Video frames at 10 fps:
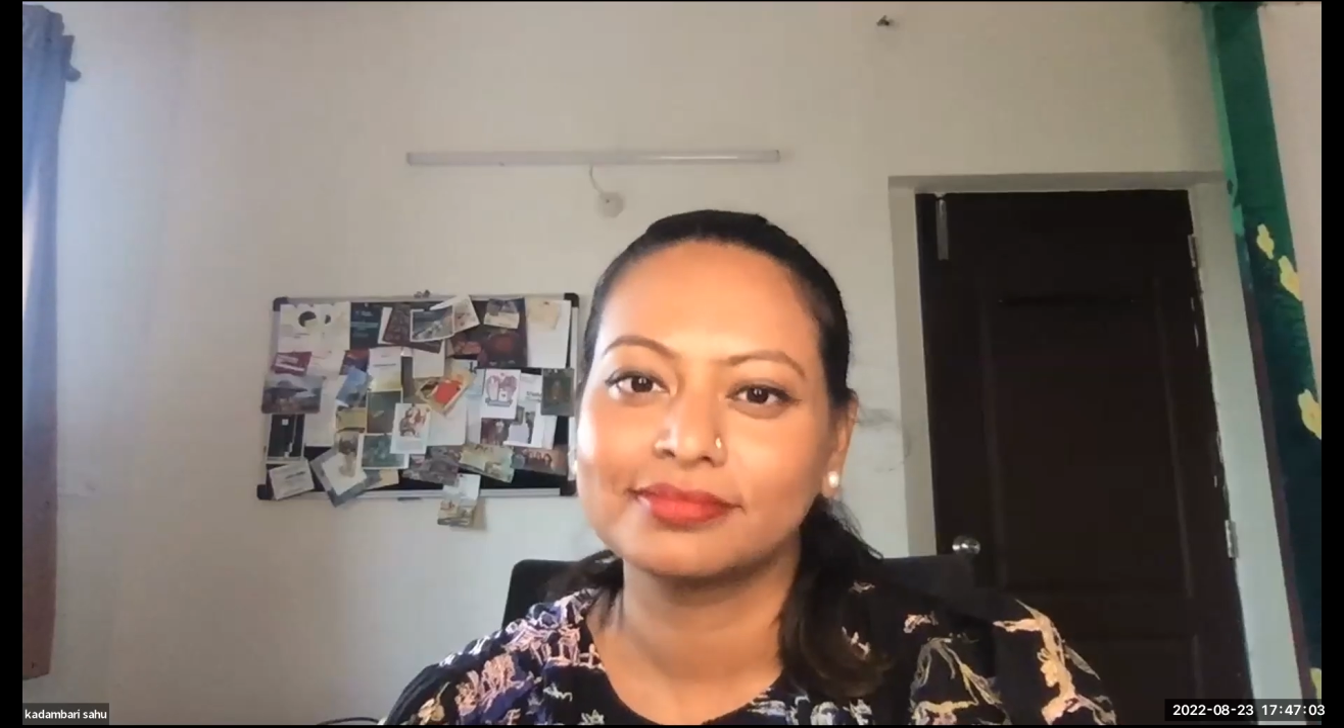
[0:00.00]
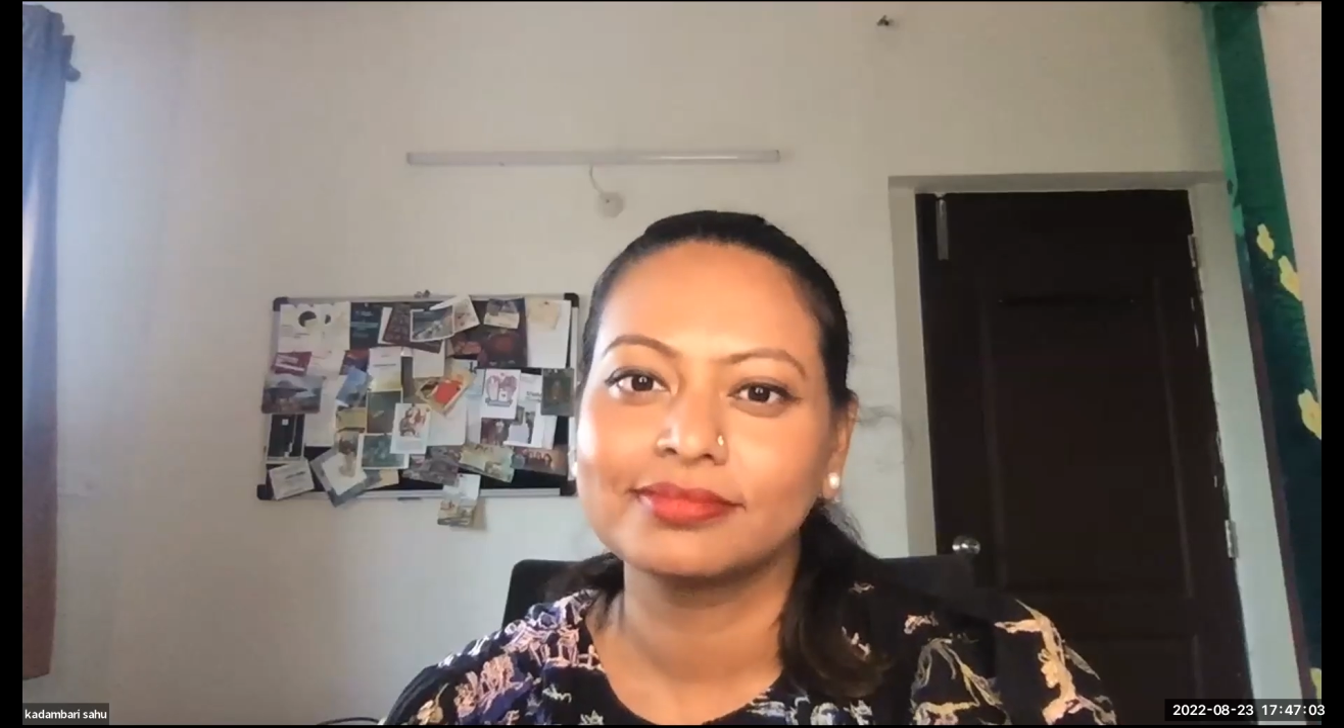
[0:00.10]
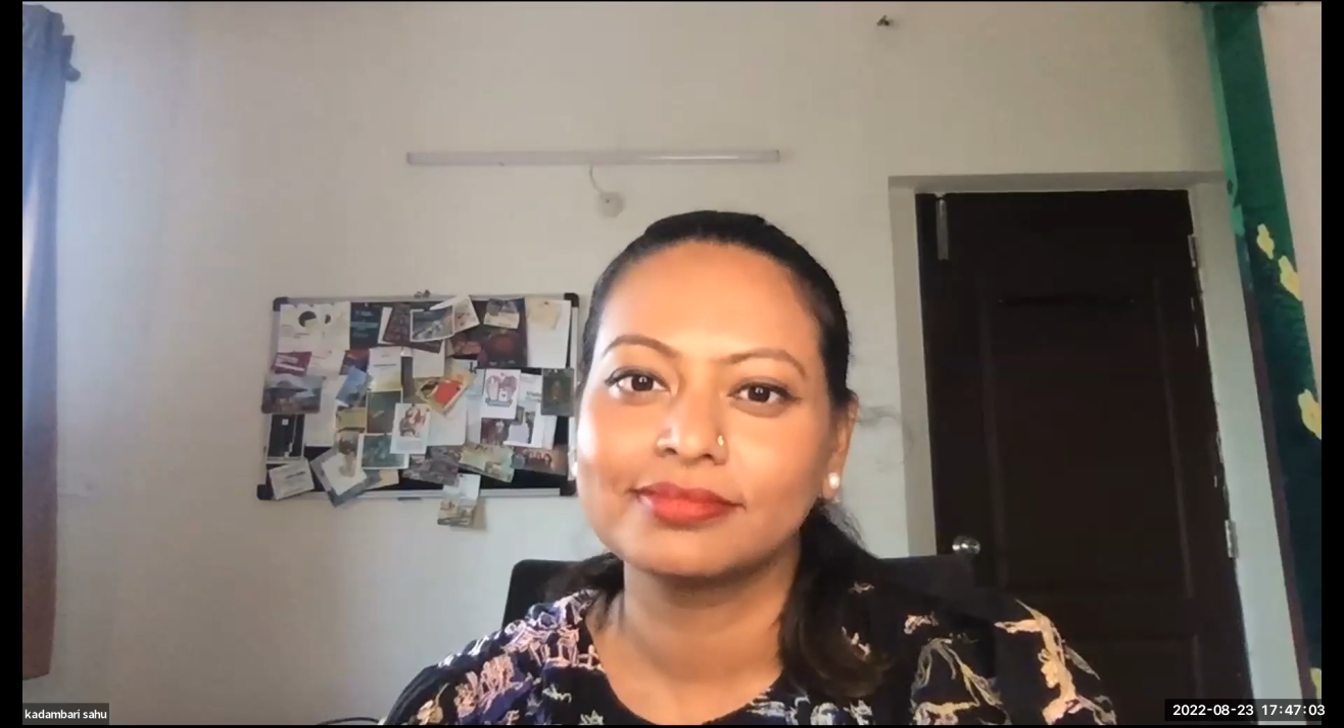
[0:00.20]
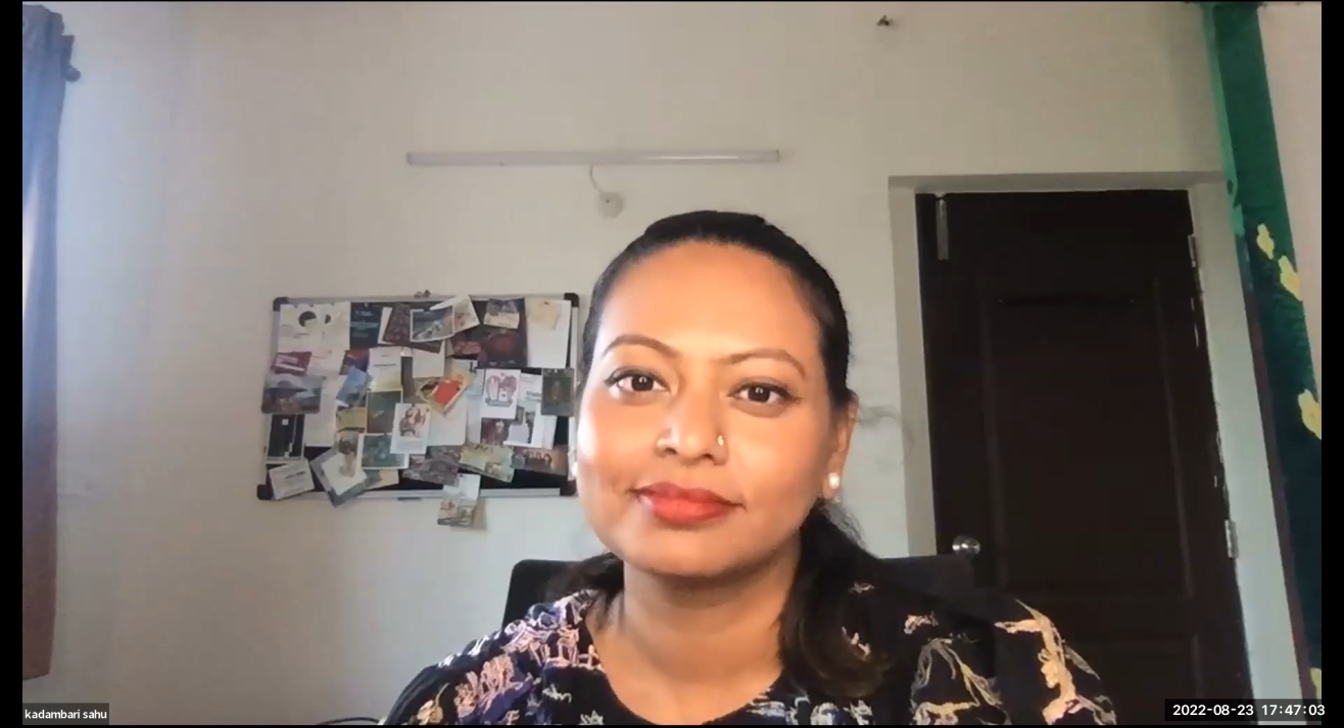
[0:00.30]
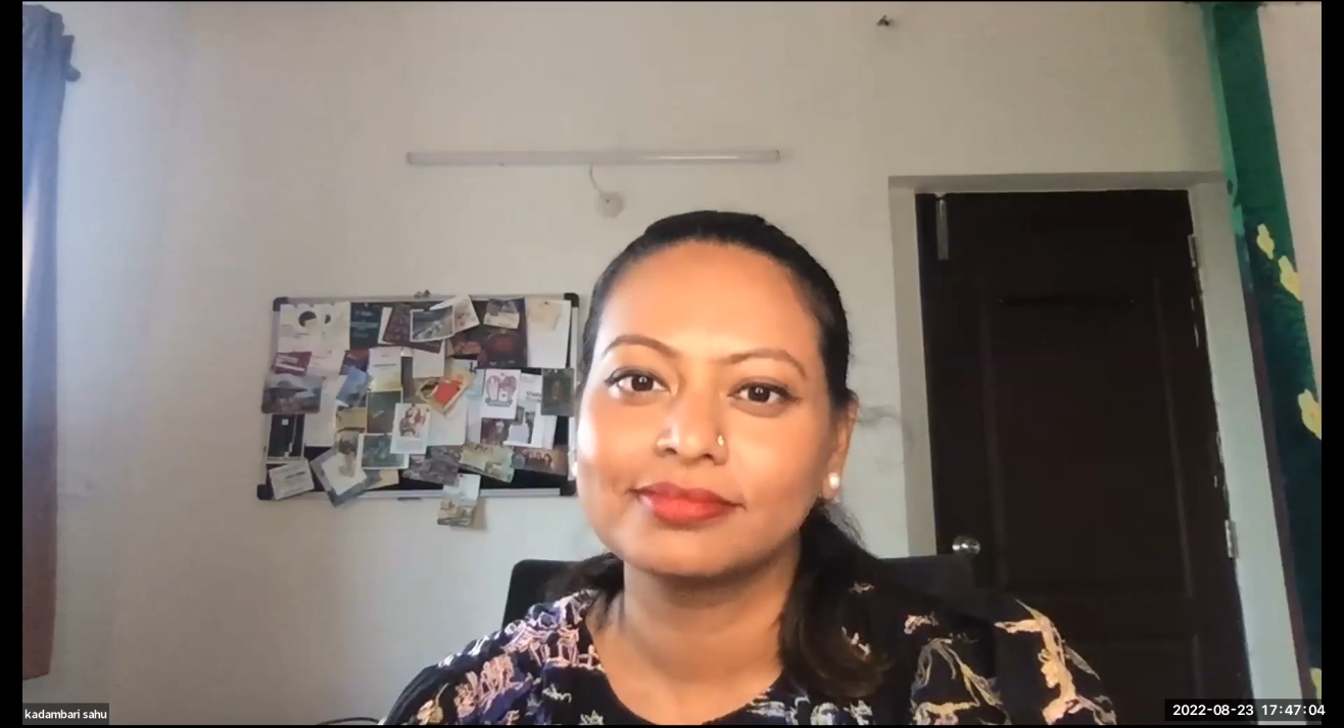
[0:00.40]

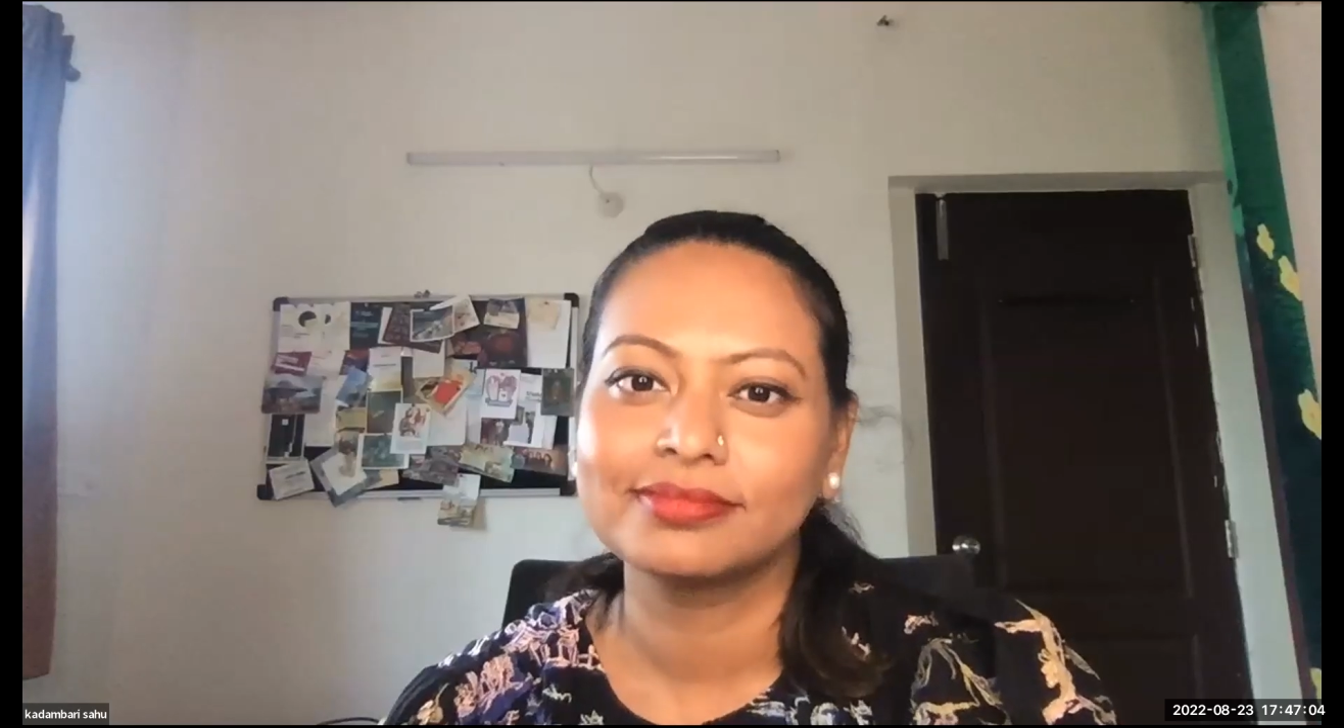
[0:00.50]
difference